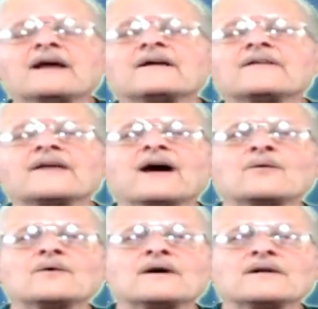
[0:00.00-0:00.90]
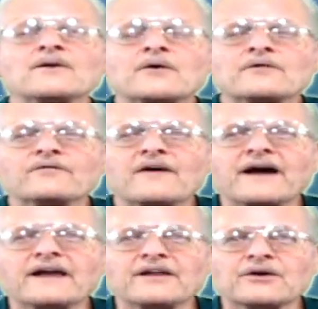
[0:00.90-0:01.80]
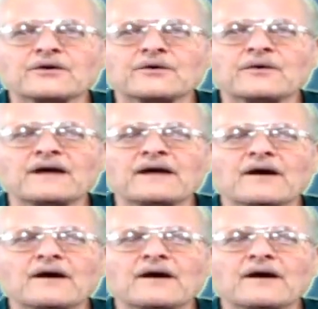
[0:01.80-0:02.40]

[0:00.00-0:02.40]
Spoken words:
That will notify you